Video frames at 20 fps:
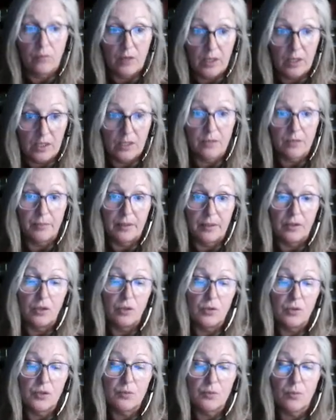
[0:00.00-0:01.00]
it'll be
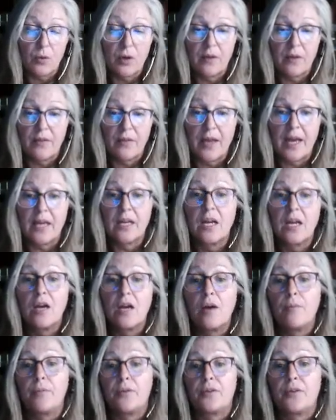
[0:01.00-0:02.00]
used more in that,
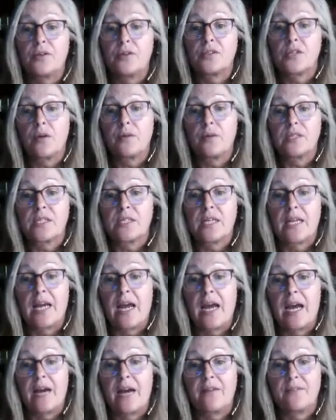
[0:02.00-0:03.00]
but there's always going to
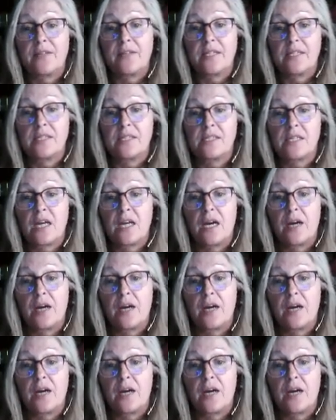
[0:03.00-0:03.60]
have this